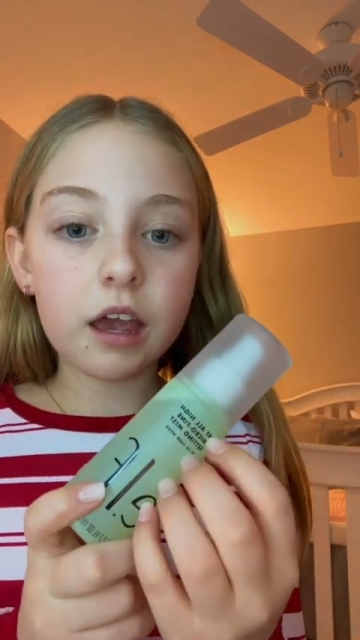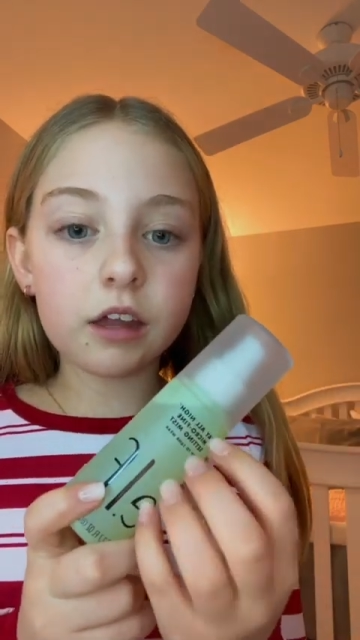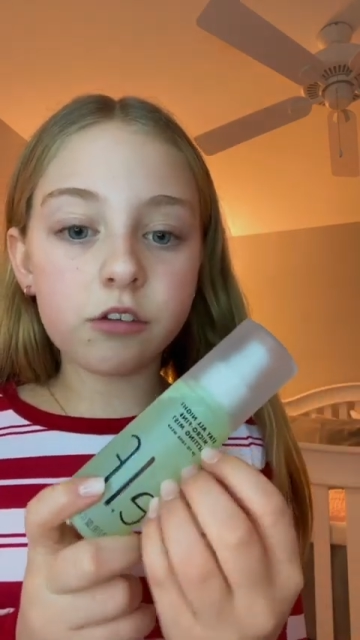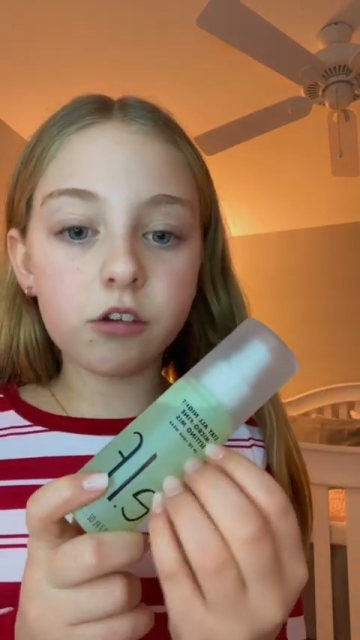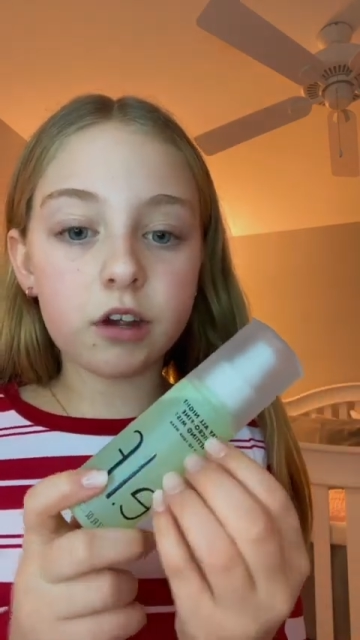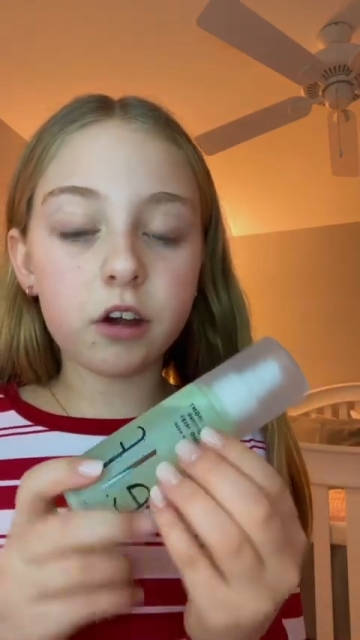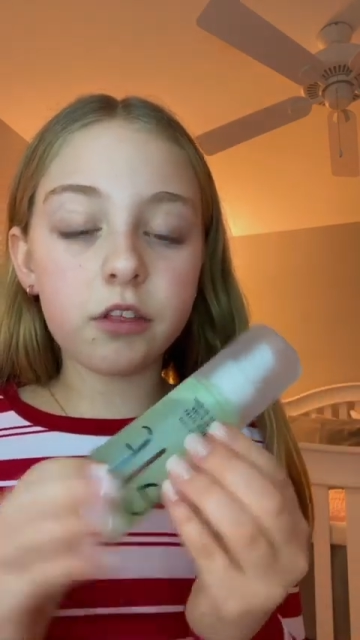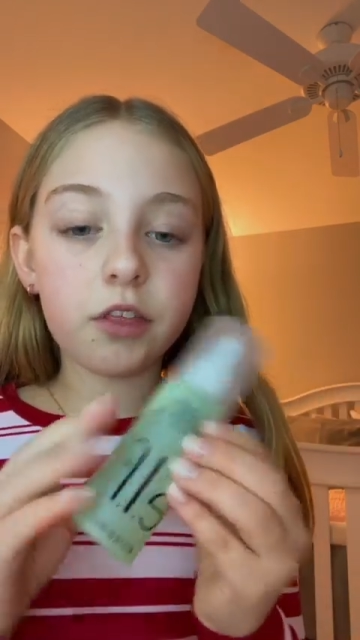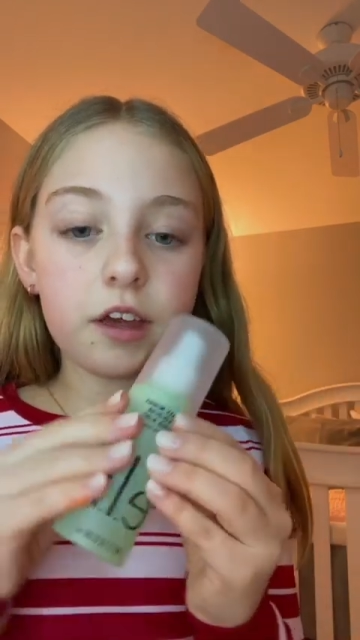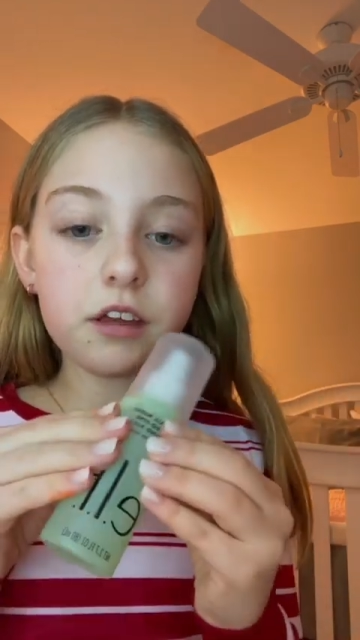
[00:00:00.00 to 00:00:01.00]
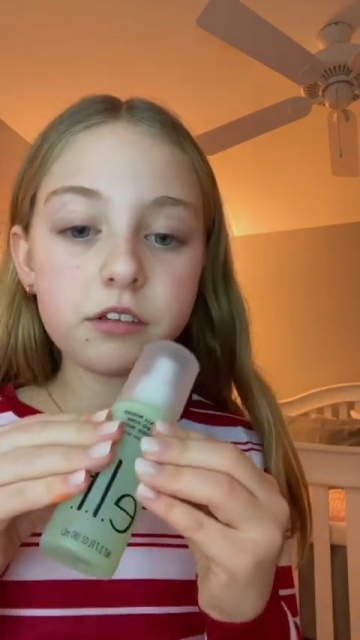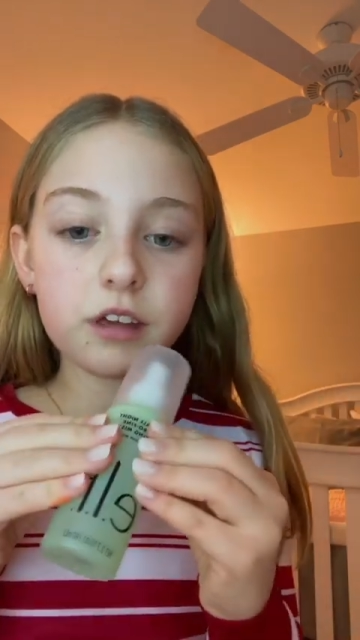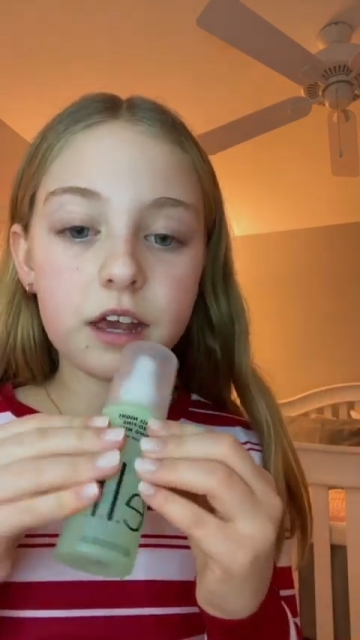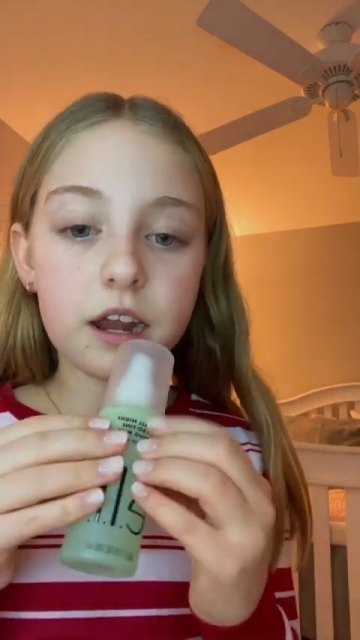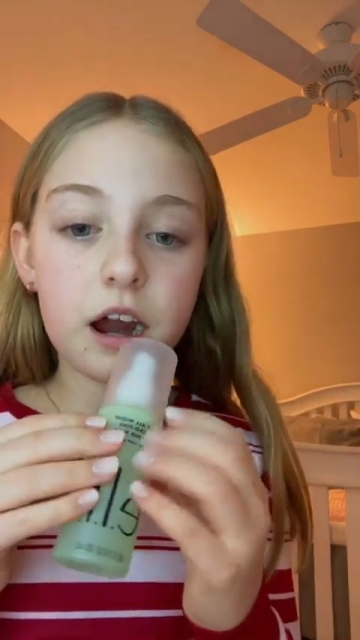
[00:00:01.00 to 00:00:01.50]
so I got this,
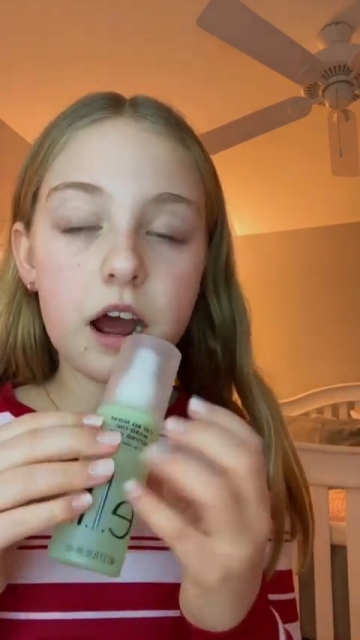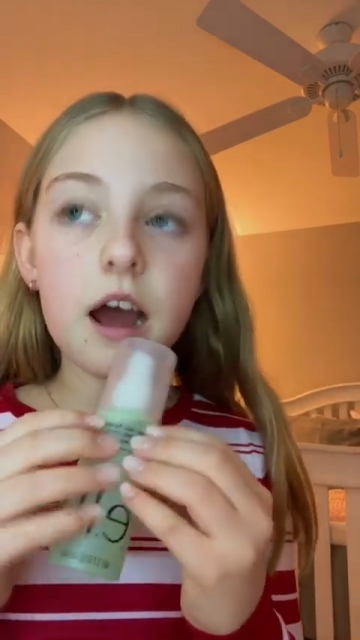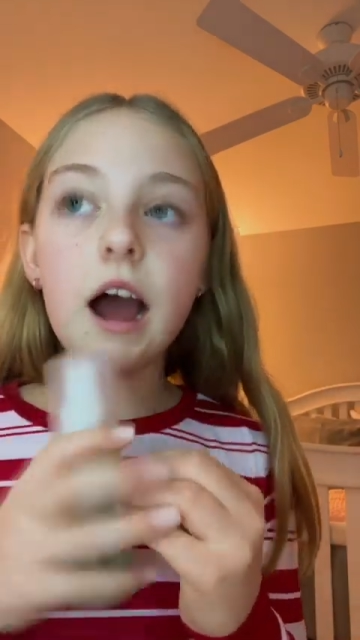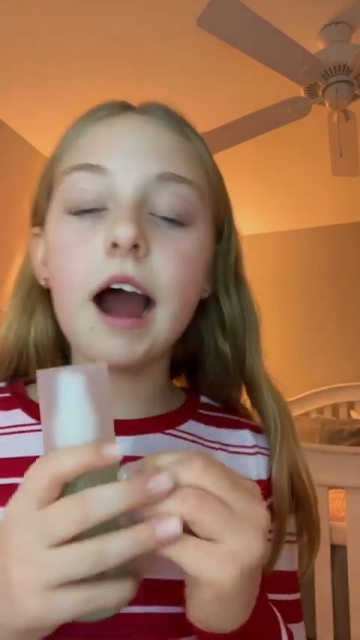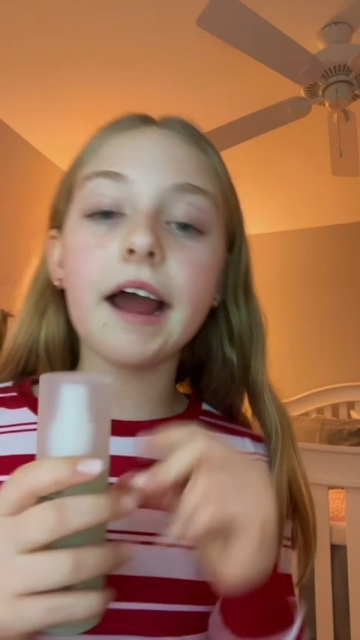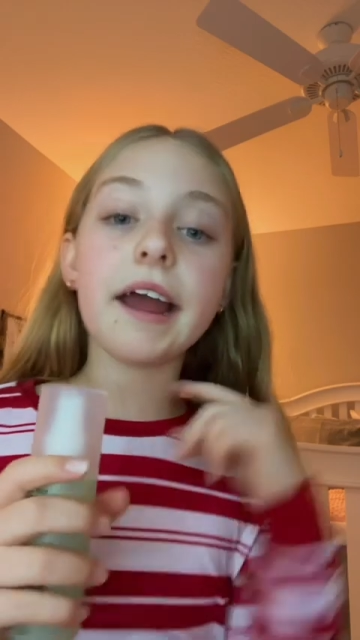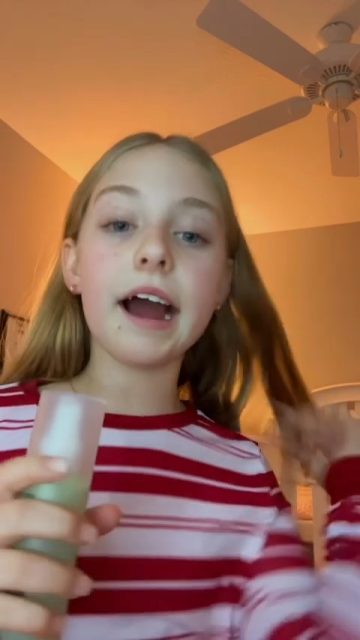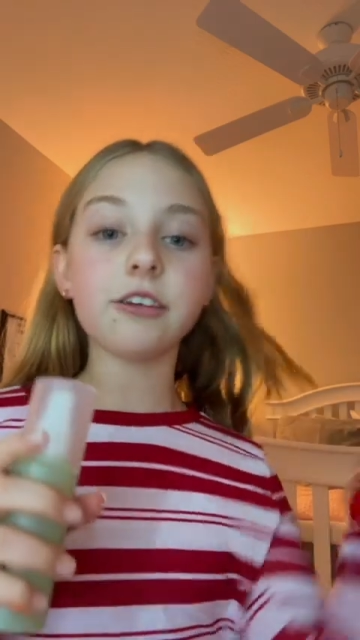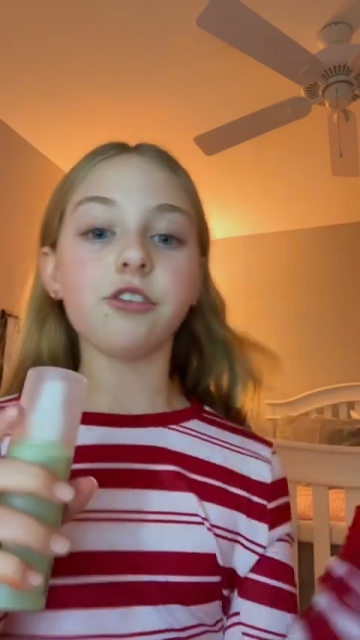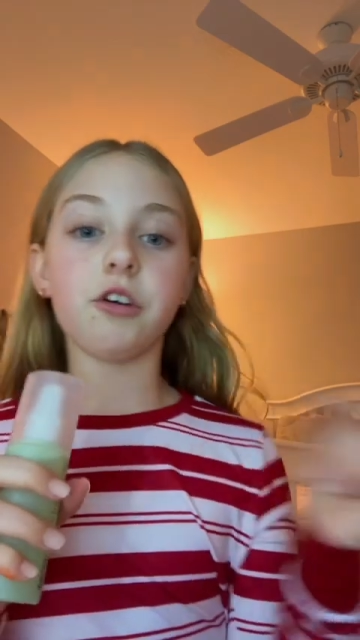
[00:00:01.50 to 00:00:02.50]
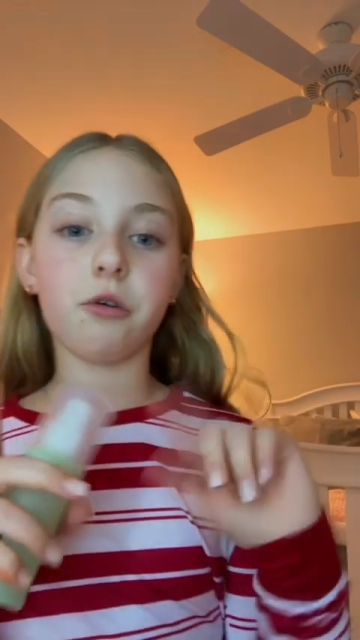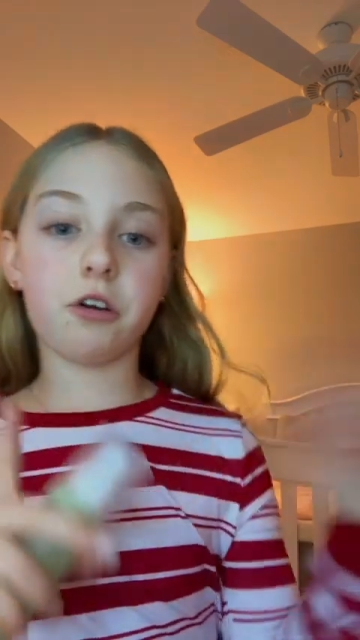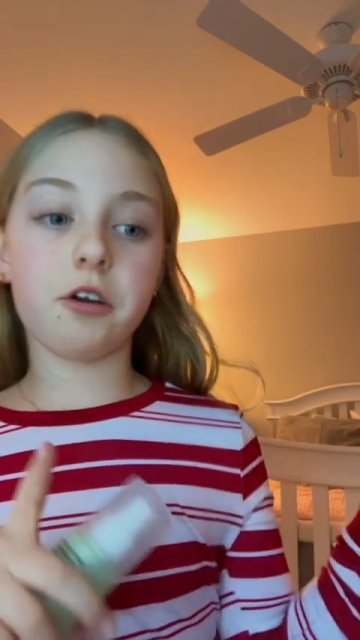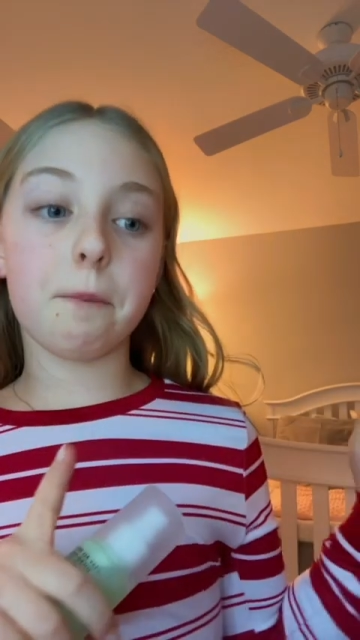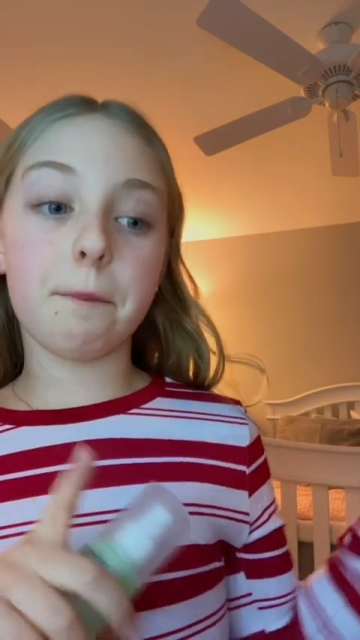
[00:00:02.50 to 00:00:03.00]
and I actually ordered a